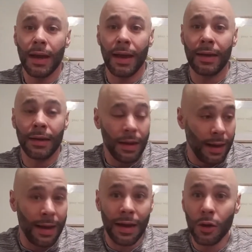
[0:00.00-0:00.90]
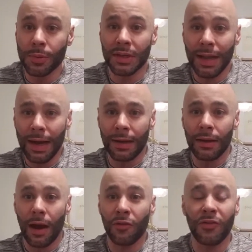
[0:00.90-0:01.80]
And it helped a lot.
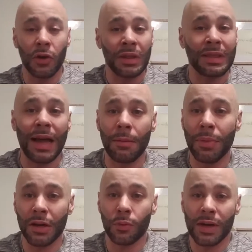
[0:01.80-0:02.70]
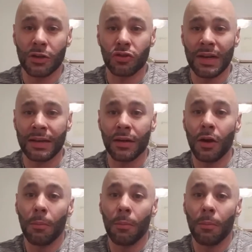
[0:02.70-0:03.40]
I would feel a lot better when I trained.